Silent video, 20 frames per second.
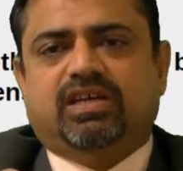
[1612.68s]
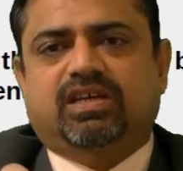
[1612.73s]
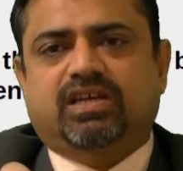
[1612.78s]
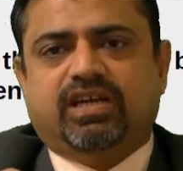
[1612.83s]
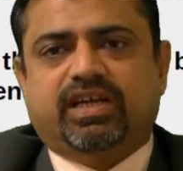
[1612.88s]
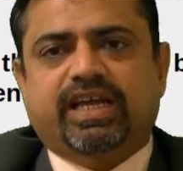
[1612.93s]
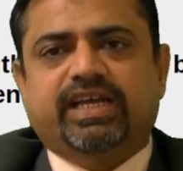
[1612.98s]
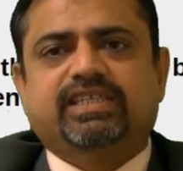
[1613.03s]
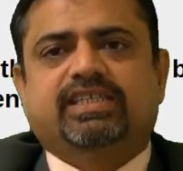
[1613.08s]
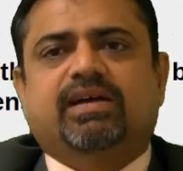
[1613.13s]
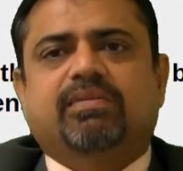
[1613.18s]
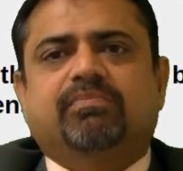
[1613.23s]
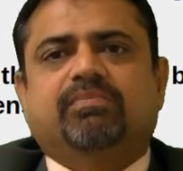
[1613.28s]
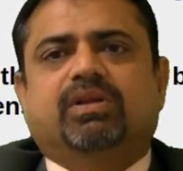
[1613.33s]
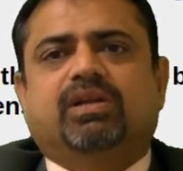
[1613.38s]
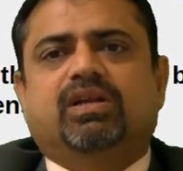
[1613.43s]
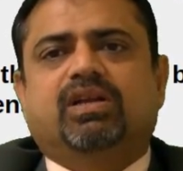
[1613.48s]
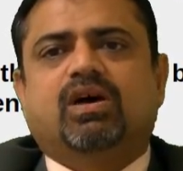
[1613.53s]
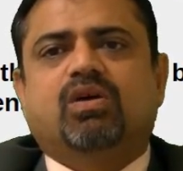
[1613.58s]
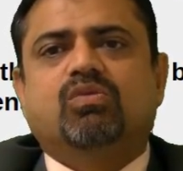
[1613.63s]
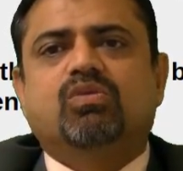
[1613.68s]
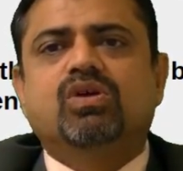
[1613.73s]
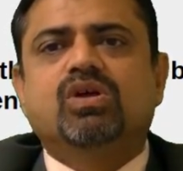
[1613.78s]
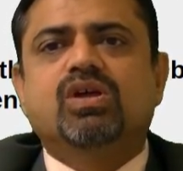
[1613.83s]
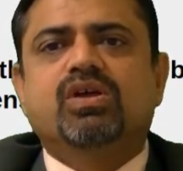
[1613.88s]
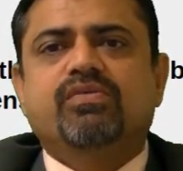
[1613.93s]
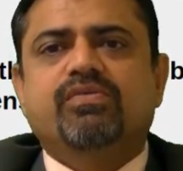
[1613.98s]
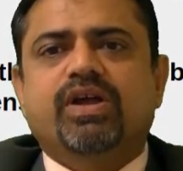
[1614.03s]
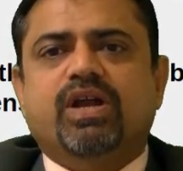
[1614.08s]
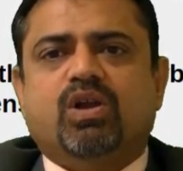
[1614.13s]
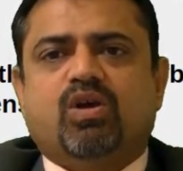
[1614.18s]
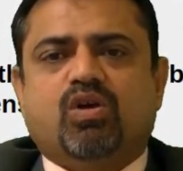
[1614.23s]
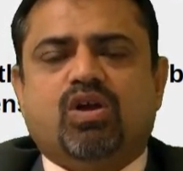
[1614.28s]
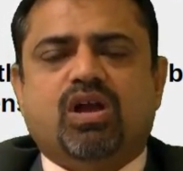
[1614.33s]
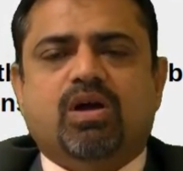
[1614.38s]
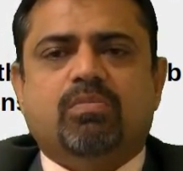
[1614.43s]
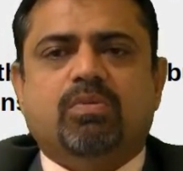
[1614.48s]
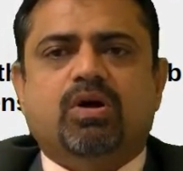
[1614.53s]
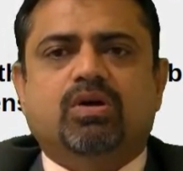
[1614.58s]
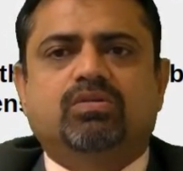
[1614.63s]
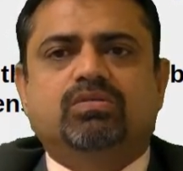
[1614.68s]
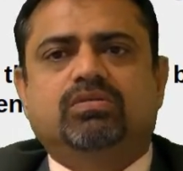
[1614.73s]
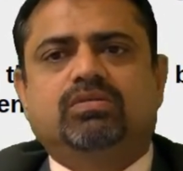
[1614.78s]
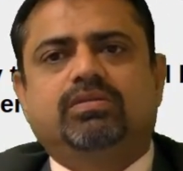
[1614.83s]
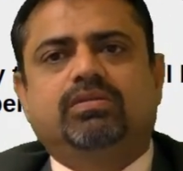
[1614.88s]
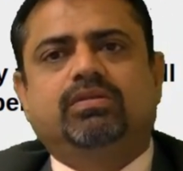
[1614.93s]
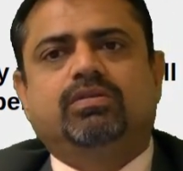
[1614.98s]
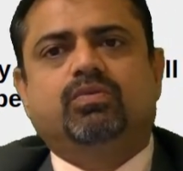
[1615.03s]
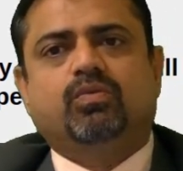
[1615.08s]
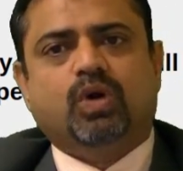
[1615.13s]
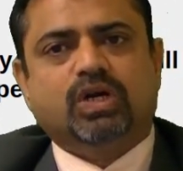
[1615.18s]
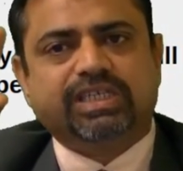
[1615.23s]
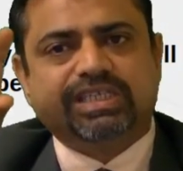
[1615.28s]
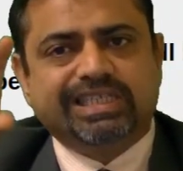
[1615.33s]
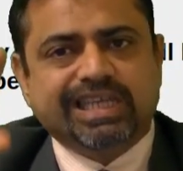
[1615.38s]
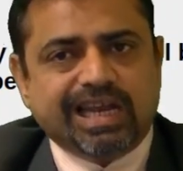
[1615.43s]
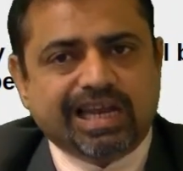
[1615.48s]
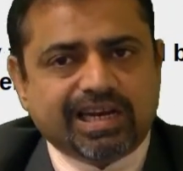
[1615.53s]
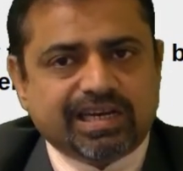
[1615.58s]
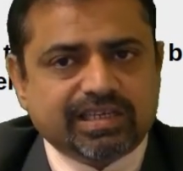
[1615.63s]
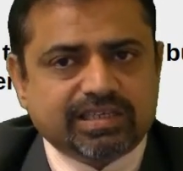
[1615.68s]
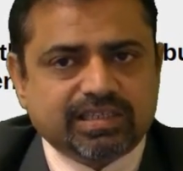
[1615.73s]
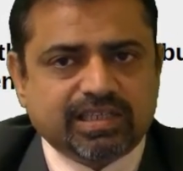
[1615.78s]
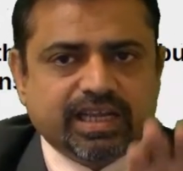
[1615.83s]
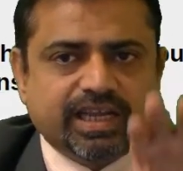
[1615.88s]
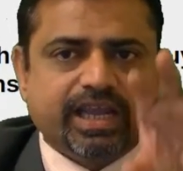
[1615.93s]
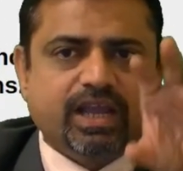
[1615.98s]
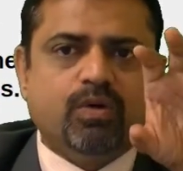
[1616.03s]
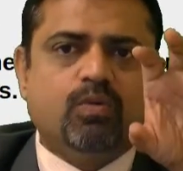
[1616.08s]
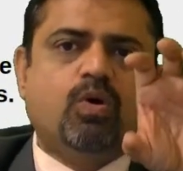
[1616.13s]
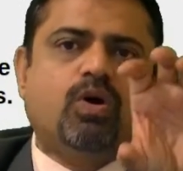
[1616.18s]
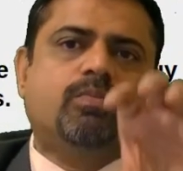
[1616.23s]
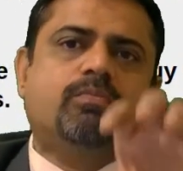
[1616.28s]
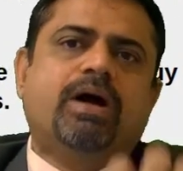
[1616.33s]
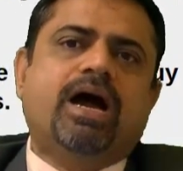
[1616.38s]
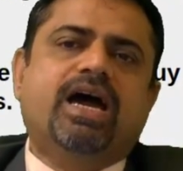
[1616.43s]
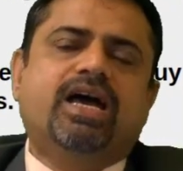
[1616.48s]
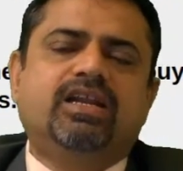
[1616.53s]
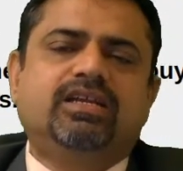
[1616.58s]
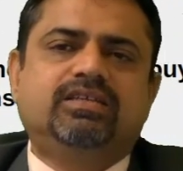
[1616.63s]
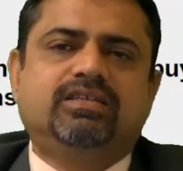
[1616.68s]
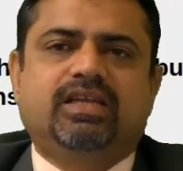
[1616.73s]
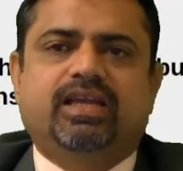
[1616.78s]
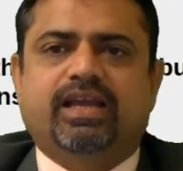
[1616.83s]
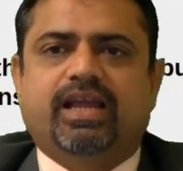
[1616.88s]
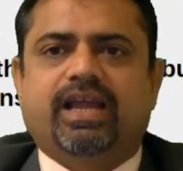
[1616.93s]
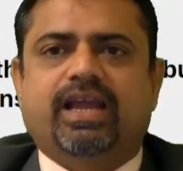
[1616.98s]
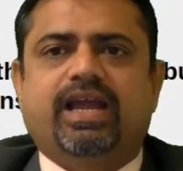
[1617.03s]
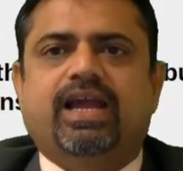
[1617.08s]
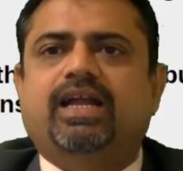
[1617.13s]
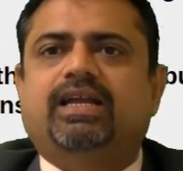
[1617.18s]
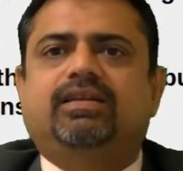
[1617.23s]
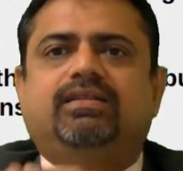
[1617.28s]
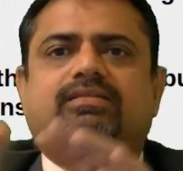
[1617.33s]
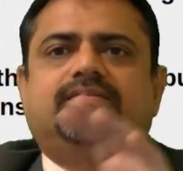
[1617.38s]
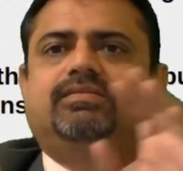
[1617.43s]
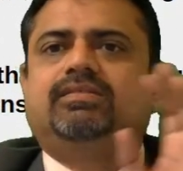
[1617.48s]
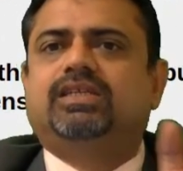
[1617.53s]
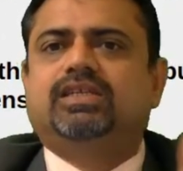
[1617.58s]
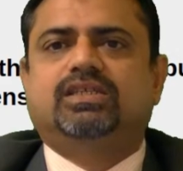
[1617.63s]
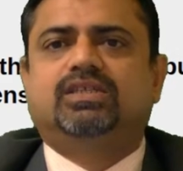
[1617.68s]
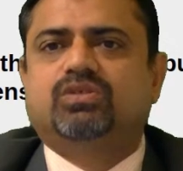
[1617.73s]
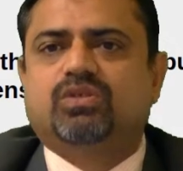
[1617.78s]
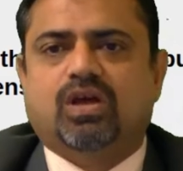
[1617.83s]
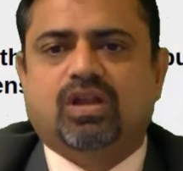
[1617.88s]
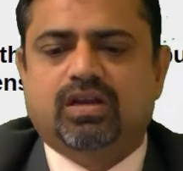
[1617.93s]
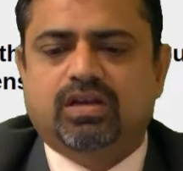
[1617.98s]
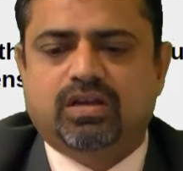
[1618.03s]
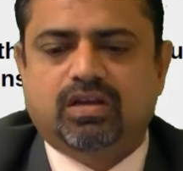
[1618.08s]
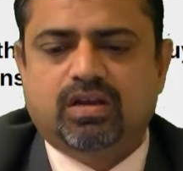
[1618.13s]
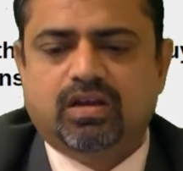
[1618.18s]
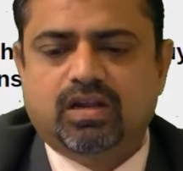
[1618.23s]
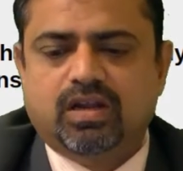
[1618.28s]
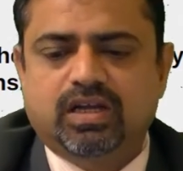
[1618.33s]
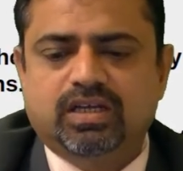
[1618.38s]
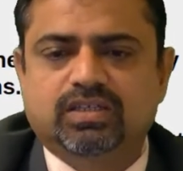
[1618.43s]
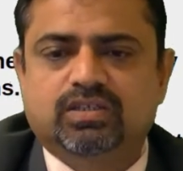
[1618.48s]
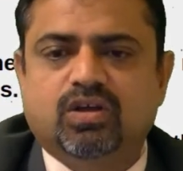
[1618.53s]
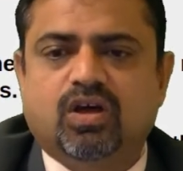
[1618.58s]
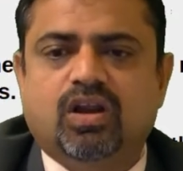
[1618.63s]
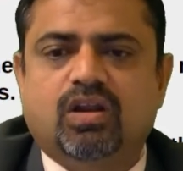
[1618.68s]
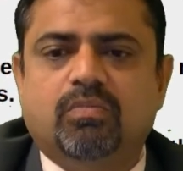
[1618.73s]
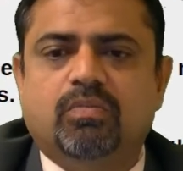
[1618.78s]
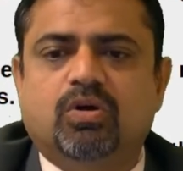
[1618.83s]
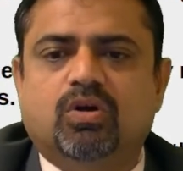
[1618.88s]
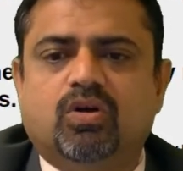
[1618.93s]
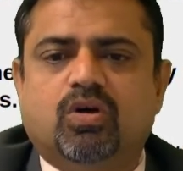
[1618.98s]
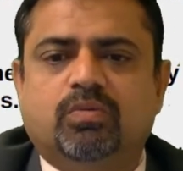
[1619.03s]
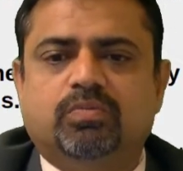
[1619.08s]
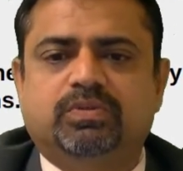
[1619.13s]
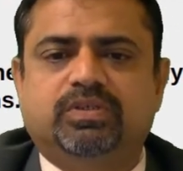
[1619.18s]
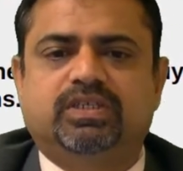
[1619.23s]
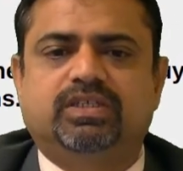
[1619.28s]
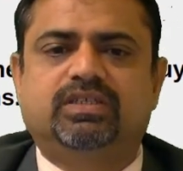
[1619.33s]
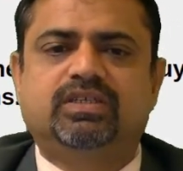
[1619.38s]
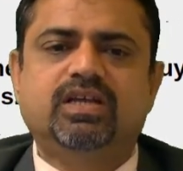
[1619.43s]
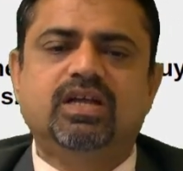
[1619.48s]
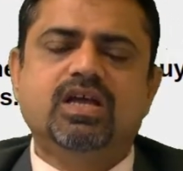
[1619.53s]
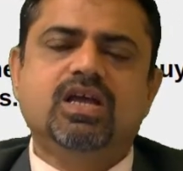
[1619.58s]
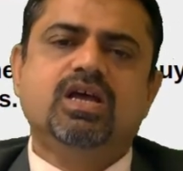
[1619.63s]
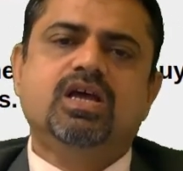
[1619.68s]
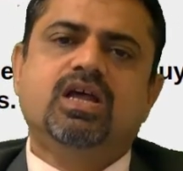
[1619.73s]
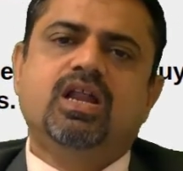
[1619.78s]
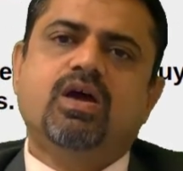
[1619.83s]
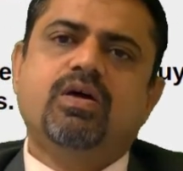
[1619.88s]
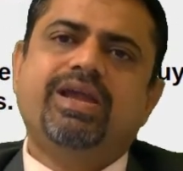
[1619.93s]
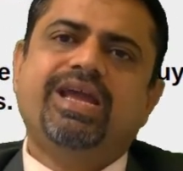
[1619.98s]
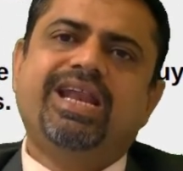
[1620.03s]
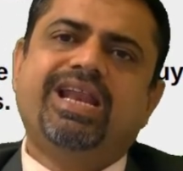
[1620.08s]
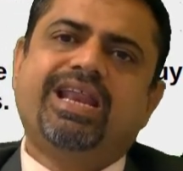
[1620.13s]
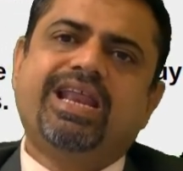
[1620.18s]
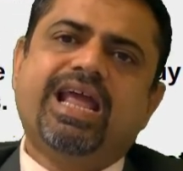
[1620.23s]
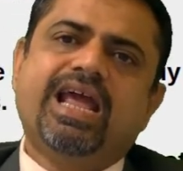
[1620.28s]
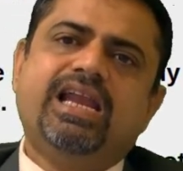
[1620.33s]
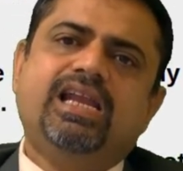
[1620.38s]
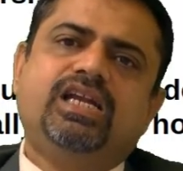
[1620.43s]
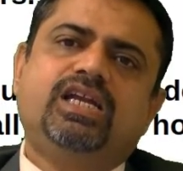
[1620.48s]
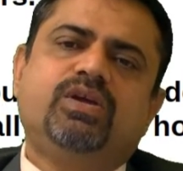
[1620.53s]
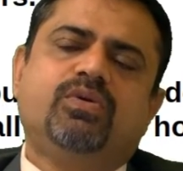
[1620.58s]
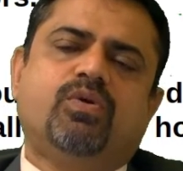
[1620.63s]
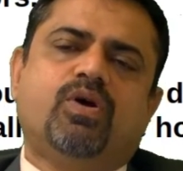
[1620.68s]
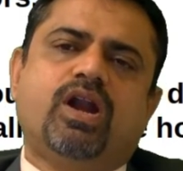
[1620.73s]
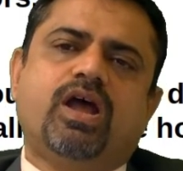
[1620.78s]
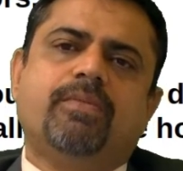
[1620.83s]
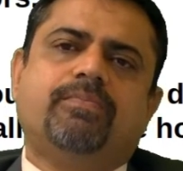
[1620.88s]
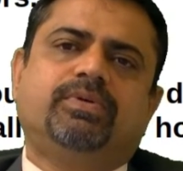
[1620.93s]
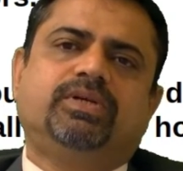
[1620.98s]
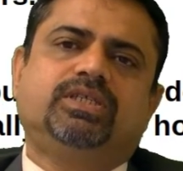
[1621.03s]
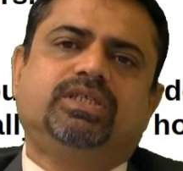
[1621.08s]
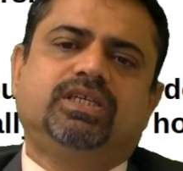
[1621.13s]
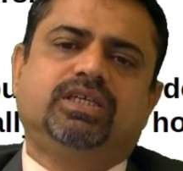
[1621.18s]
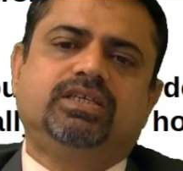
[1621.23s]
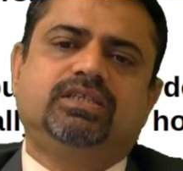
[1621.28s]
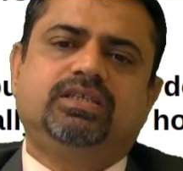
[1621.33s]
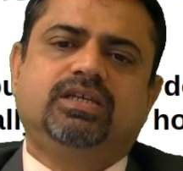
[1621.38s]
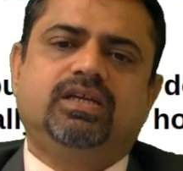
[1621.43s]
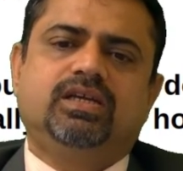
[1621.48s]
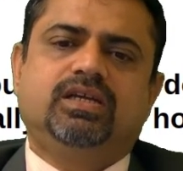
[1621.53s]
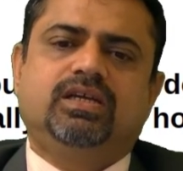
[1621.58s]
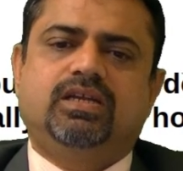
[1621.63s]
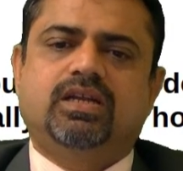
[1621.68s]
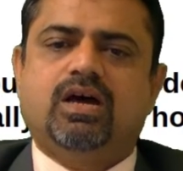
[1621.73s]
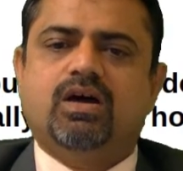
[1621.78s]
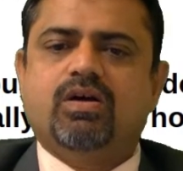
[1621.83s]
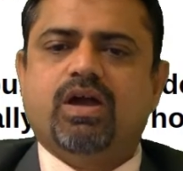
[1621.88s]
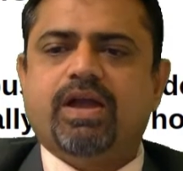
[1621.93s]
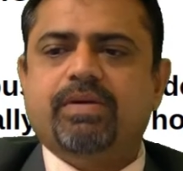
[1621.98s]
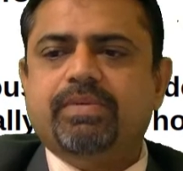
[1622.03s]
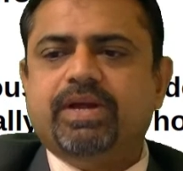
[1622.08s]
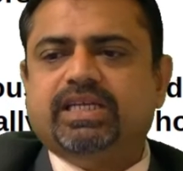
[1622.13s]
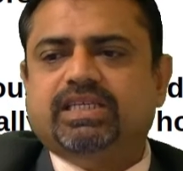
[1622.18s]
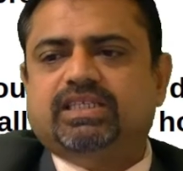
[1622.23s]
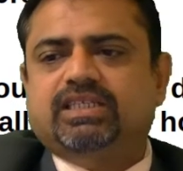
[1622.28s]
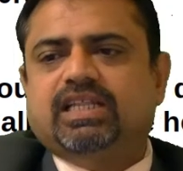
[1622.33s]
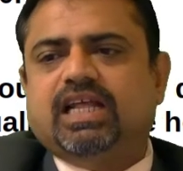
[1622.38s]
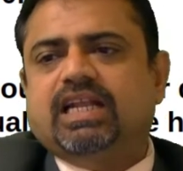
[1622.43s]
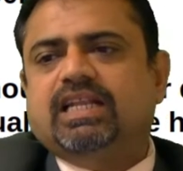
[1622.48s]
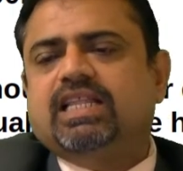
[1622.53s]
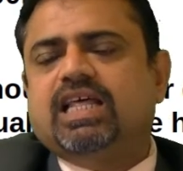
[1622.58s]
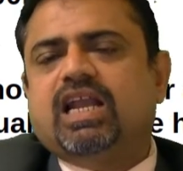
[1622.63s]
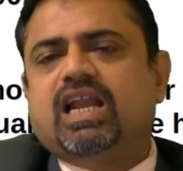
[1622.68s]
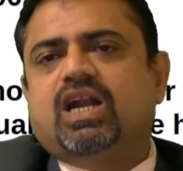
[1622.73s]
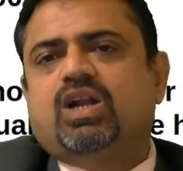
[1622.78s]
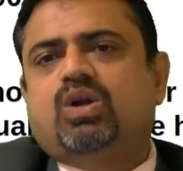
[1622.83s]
example. Now we are talking about what seller is thinking, what buyer is thinking, and this is all about options. Now in reality what happens is, now imagine that there are